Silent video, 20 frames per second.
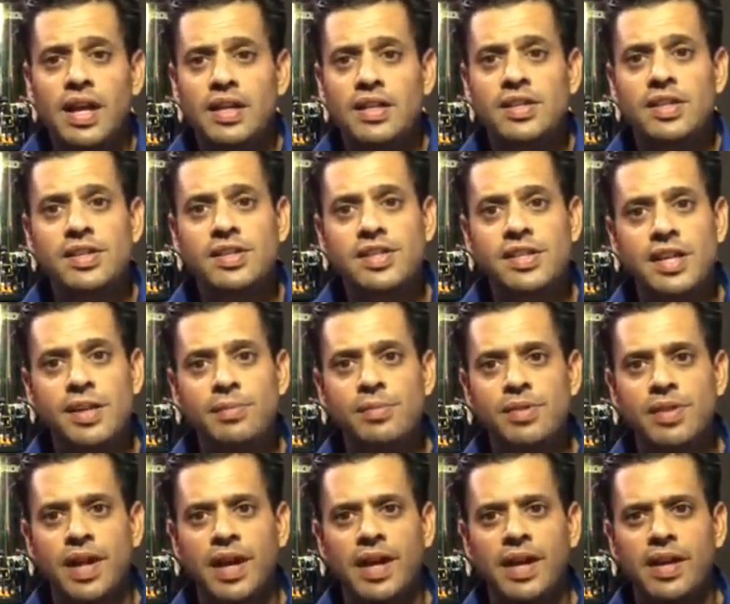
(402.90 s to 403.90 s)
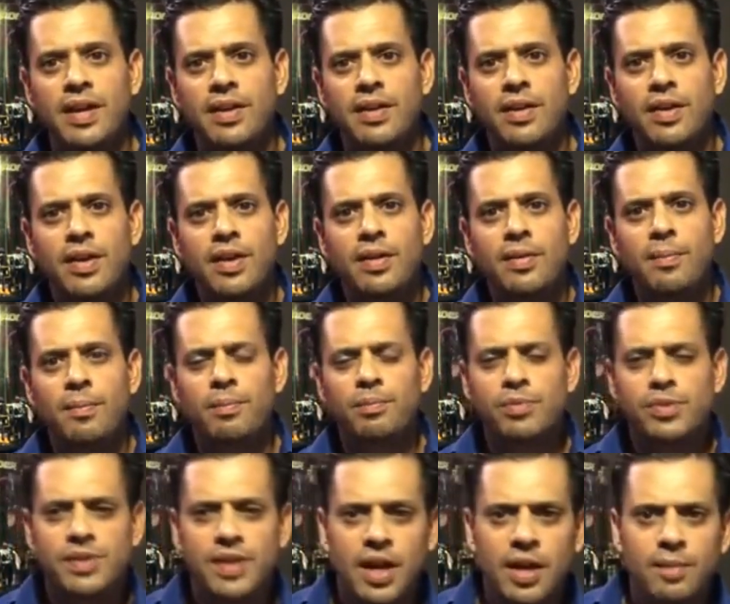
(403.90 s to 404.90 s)
it just seems like
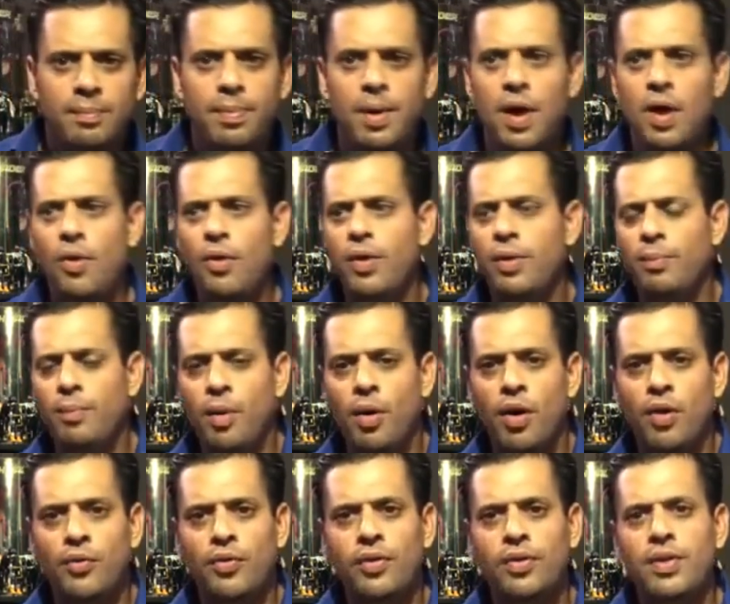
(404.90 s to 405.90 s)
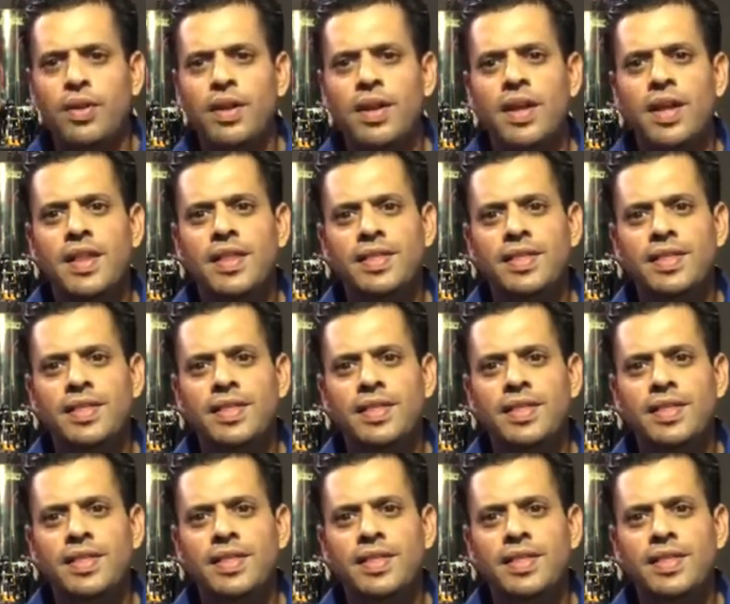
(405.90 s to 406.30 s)
Sunbow and Marvel,